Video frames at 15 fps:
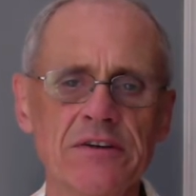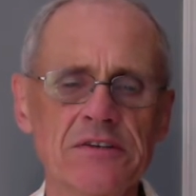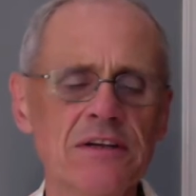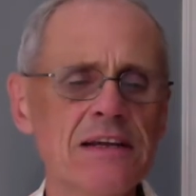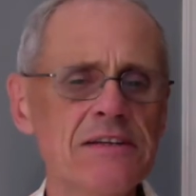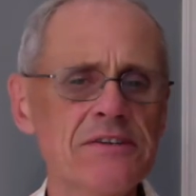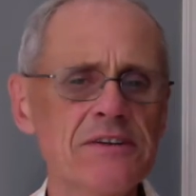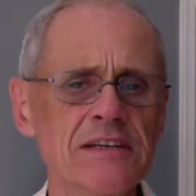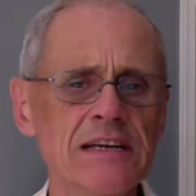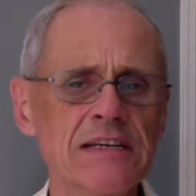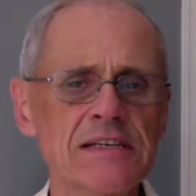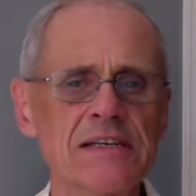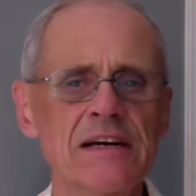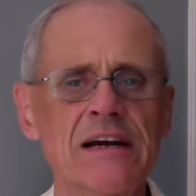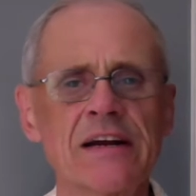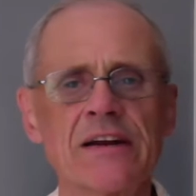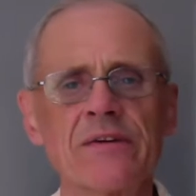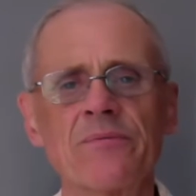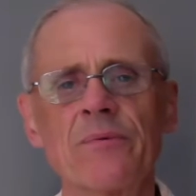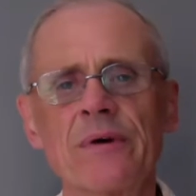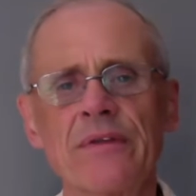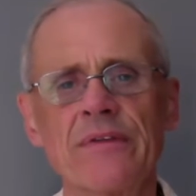So let's get started
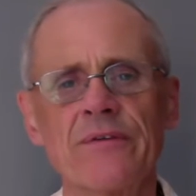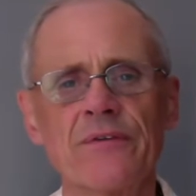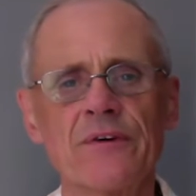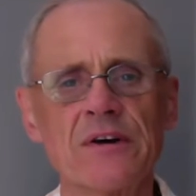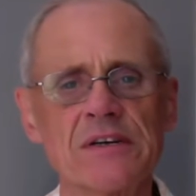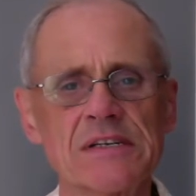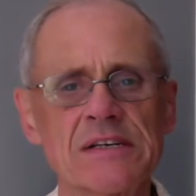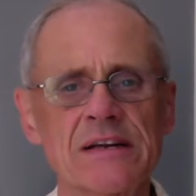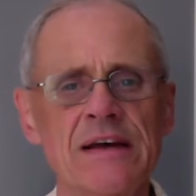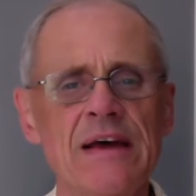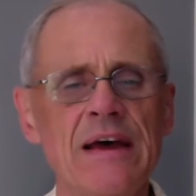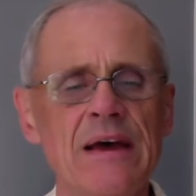with the first